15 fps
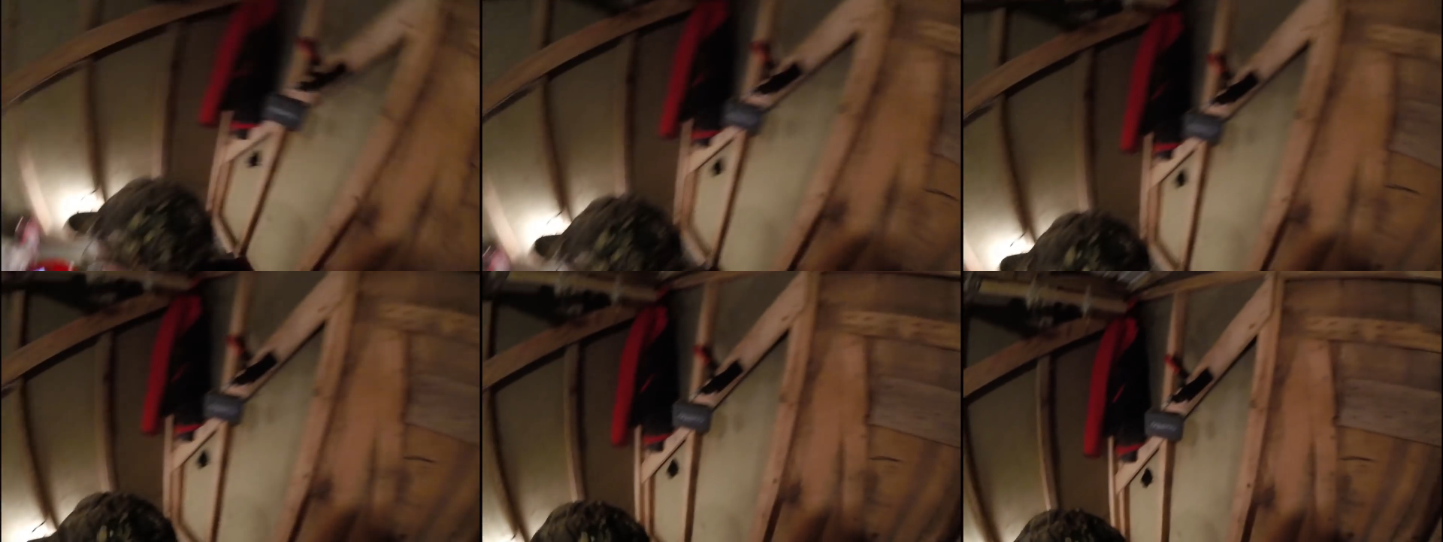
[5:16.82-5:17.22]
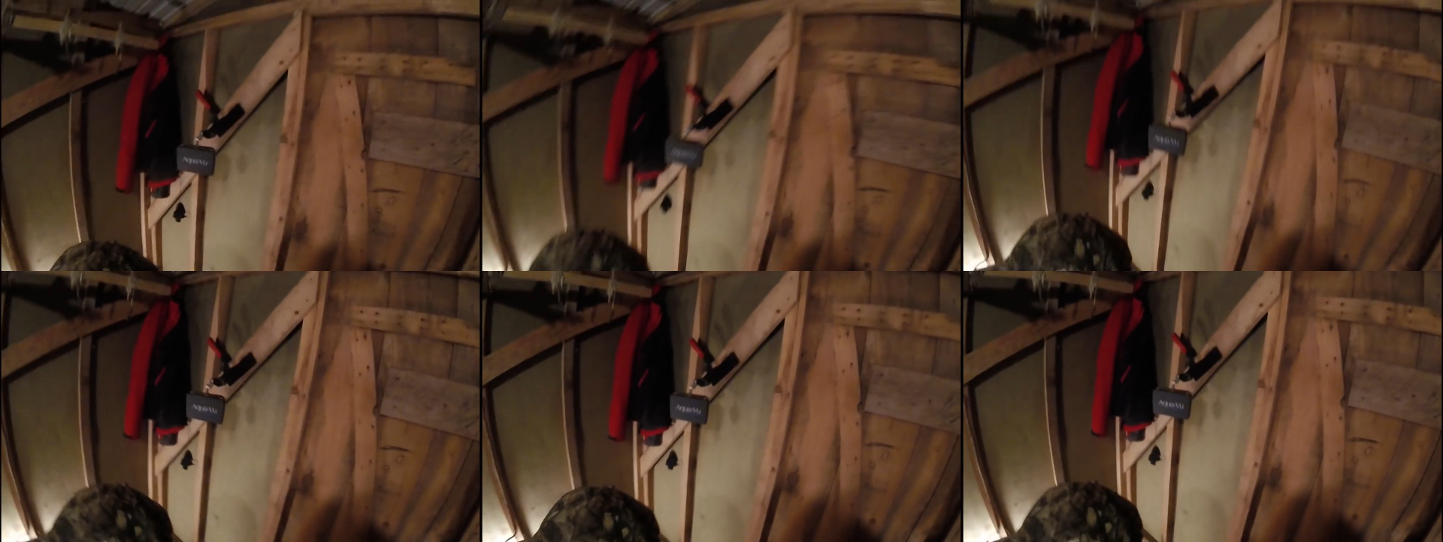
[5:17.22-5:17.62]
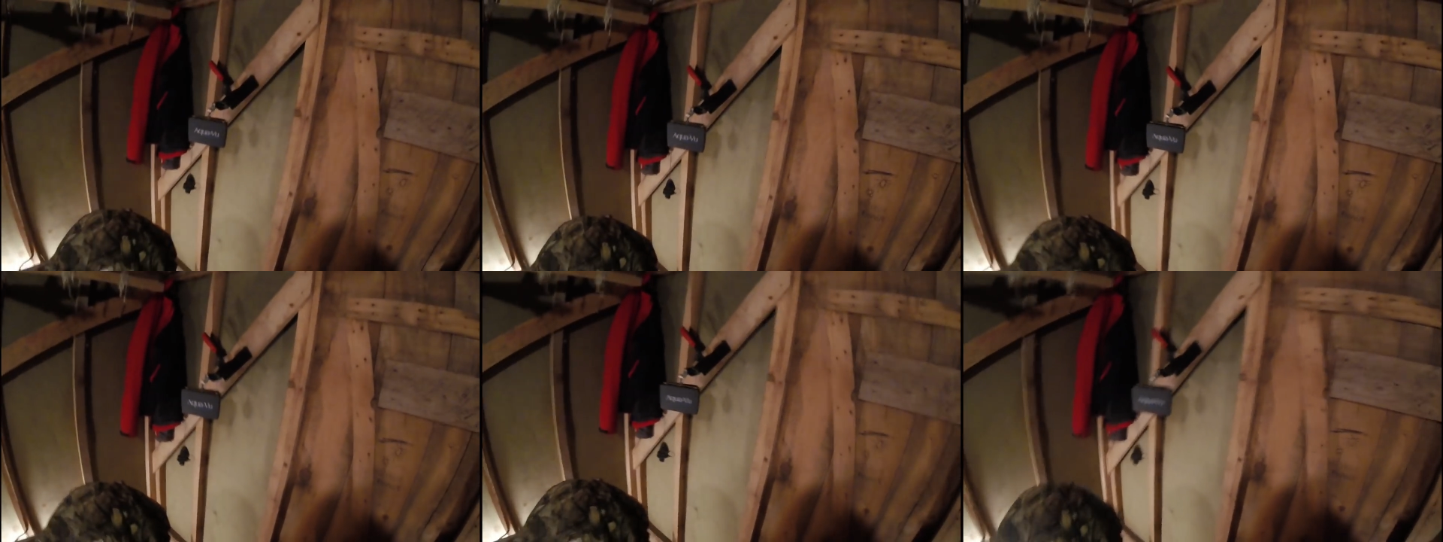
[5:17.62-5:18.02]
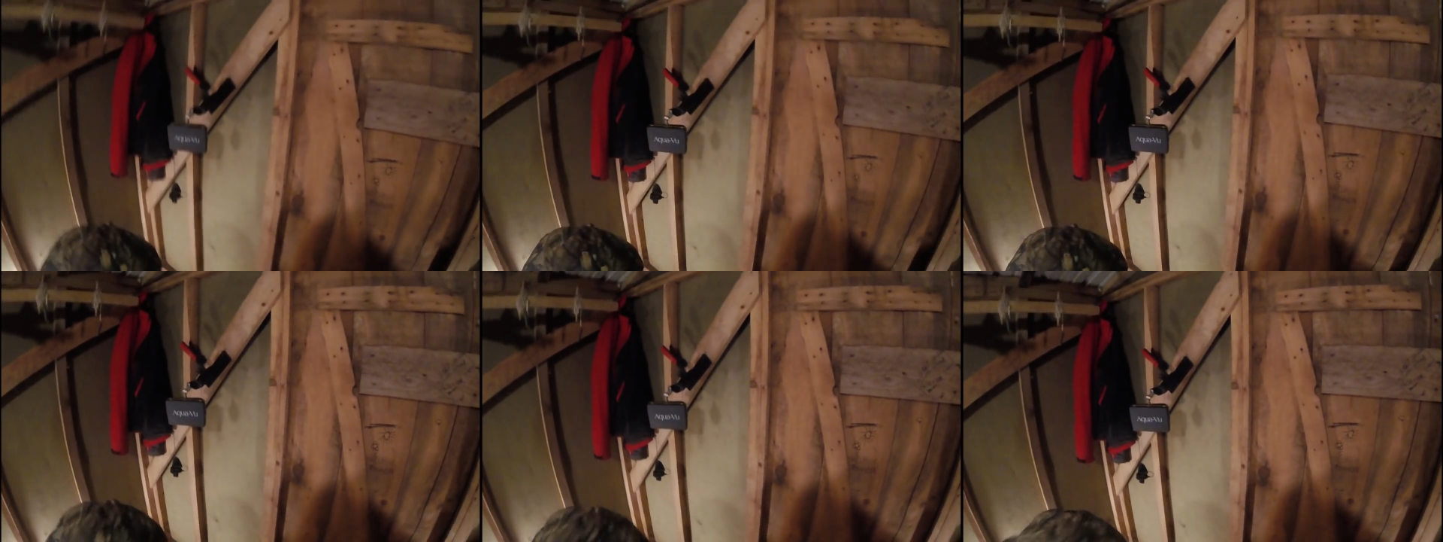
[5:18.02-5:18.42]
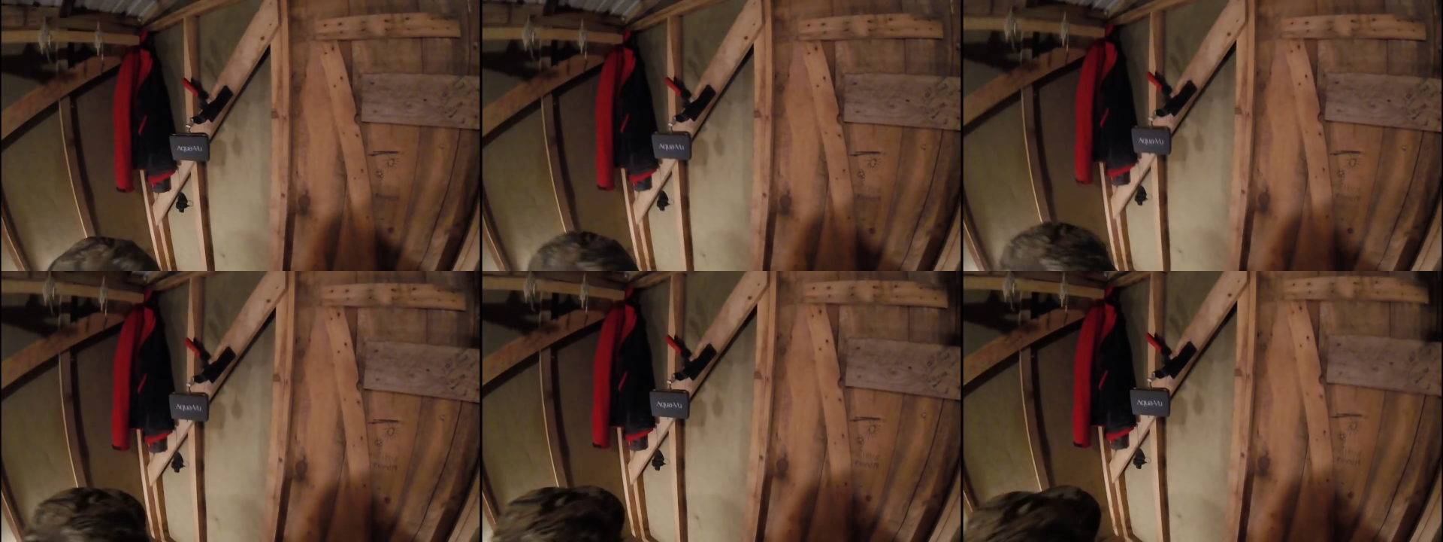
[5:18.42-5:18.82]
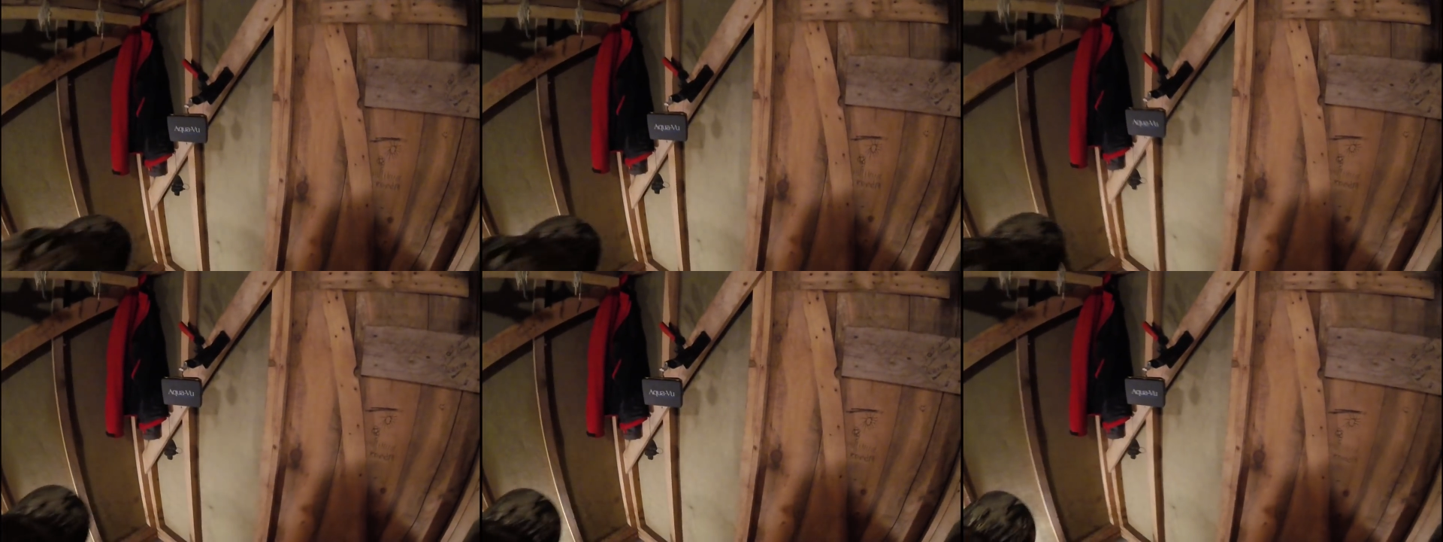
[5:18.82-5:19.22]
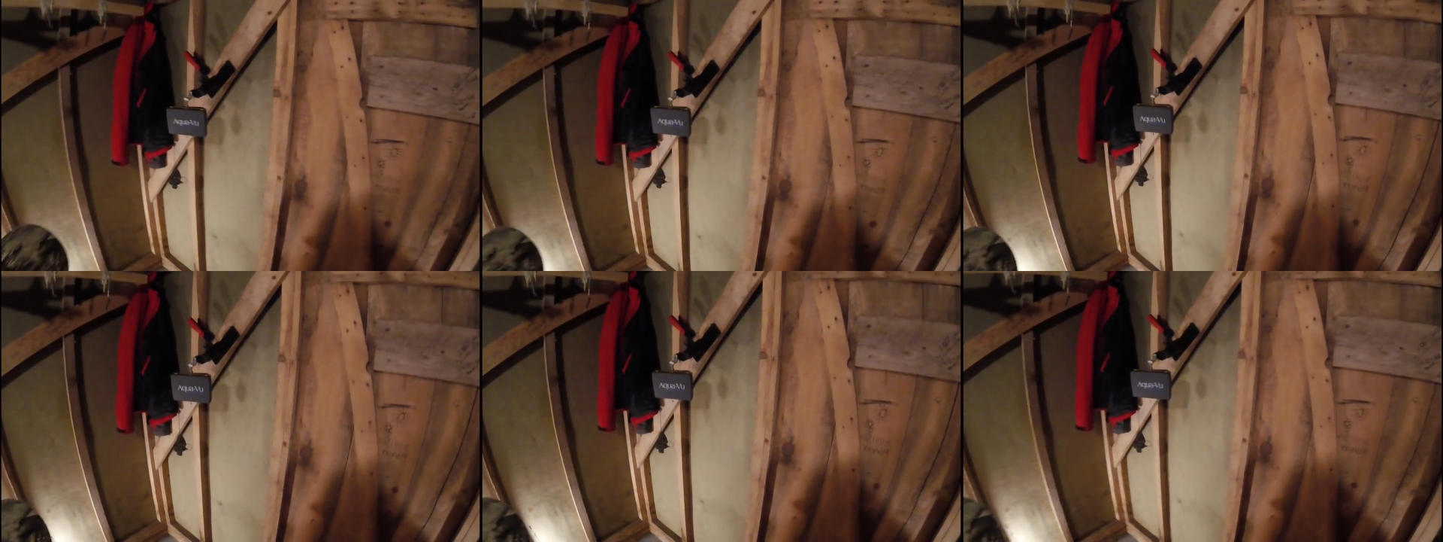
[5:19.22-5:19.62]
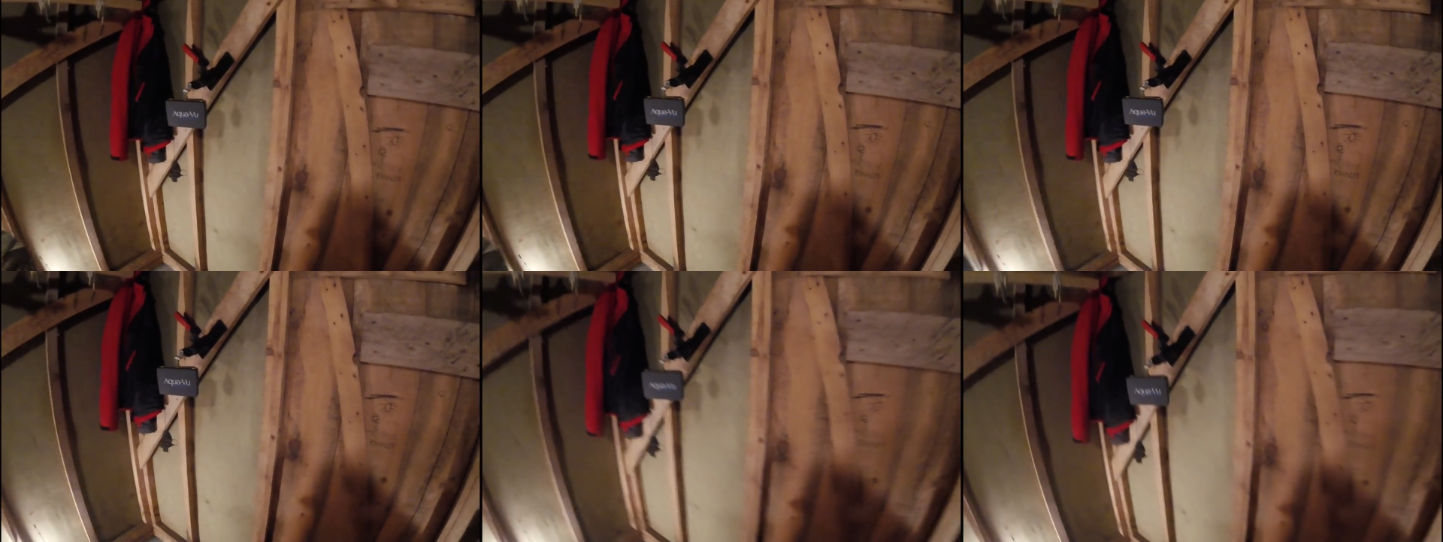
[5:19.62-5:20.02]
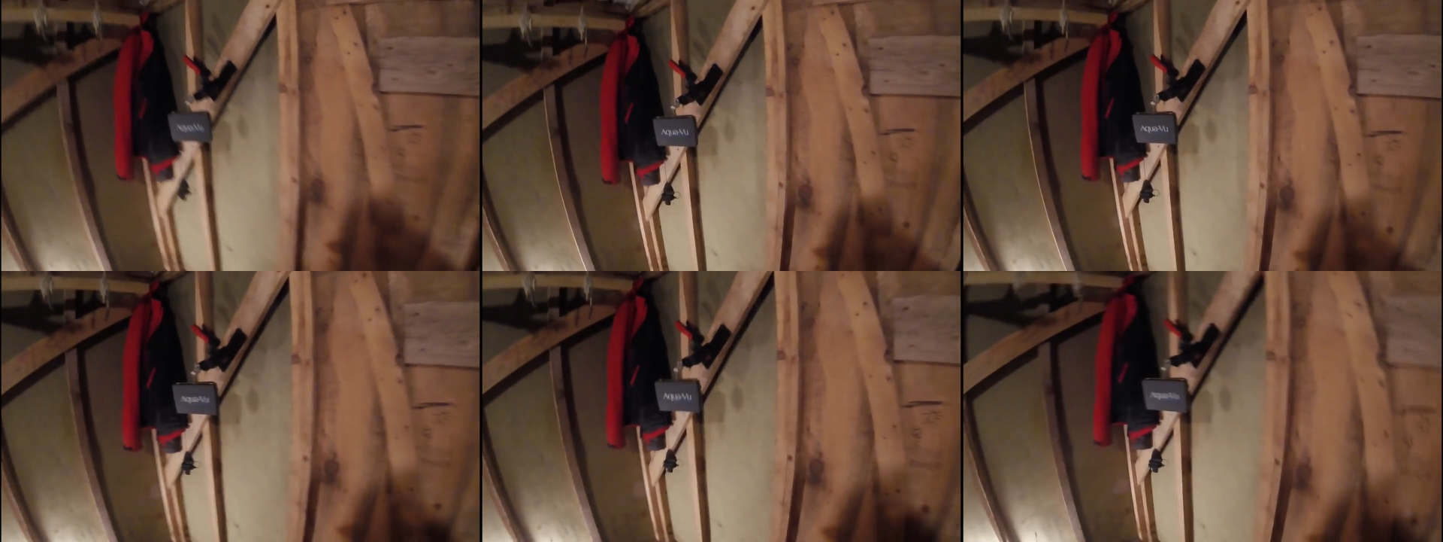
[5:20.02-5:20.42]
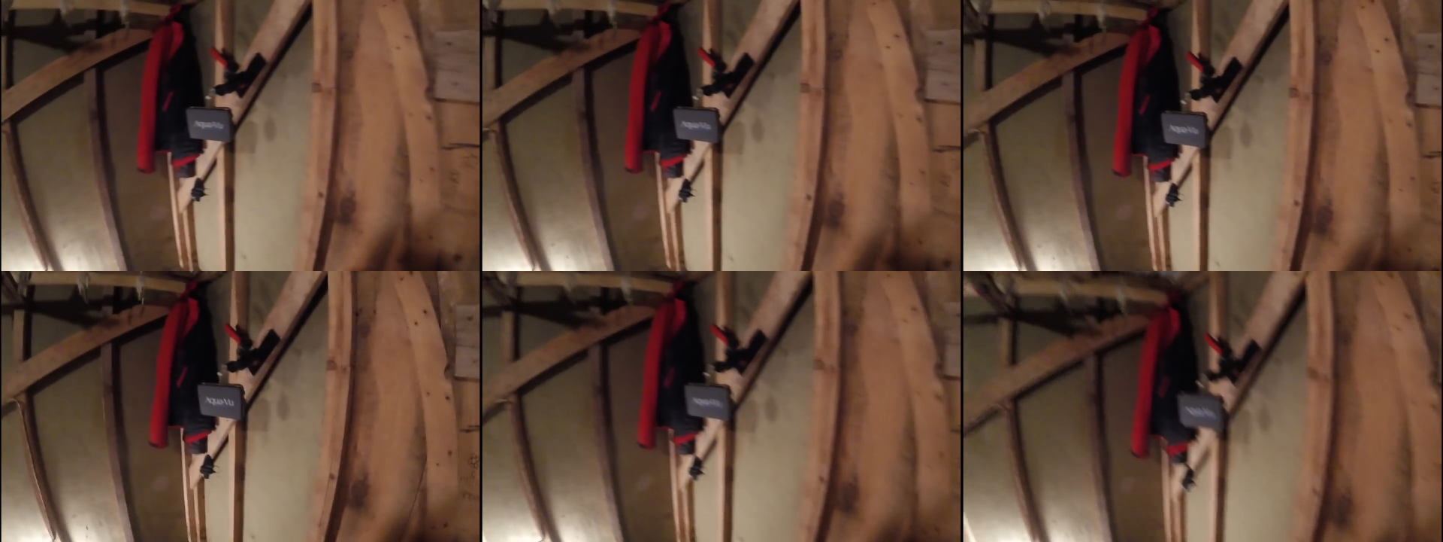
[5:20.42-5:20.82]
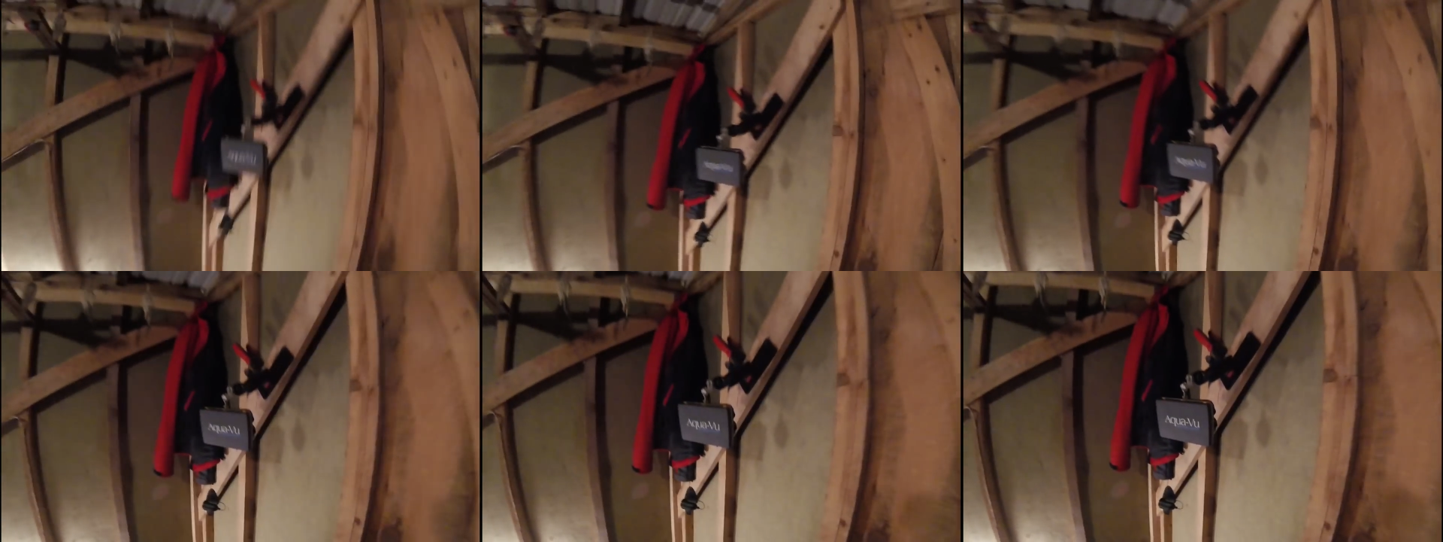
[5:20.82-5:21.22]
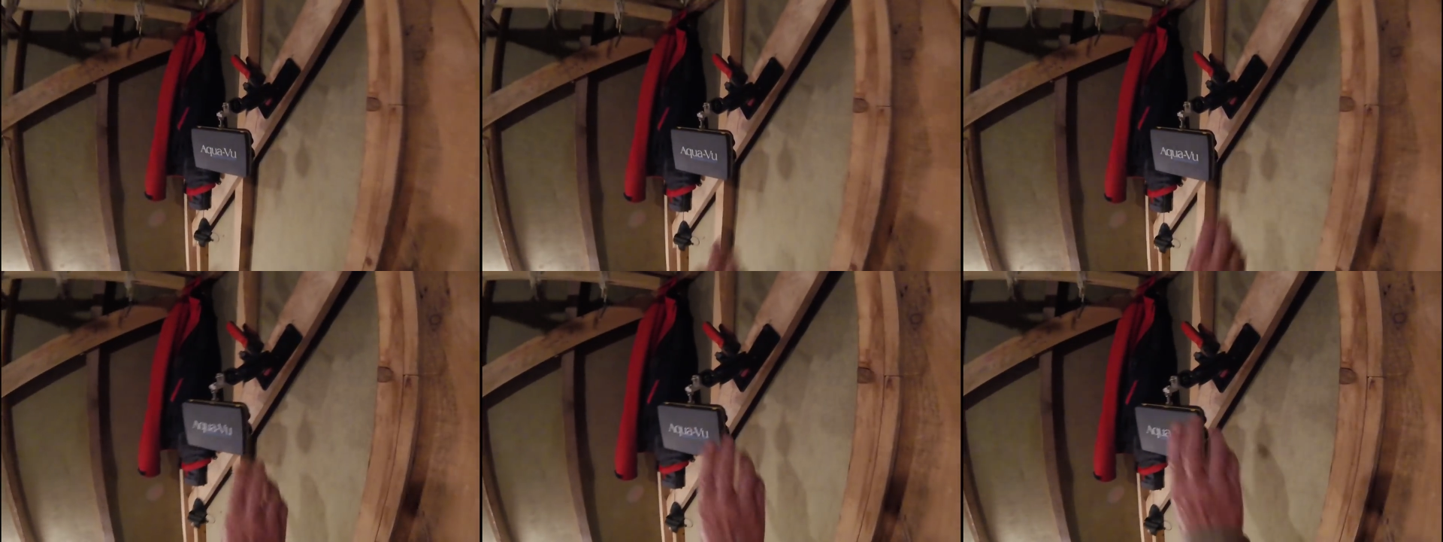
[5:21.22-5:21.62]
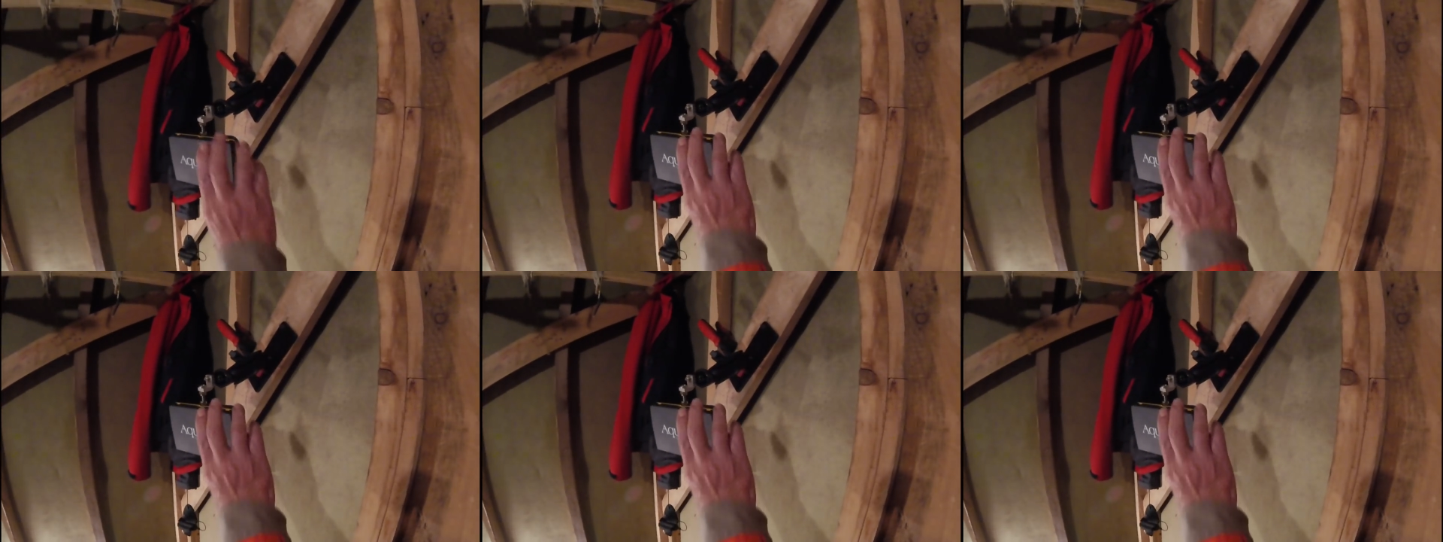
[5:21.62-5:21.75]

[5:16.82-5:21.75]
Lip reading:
No face is visible, so there are no lips to read.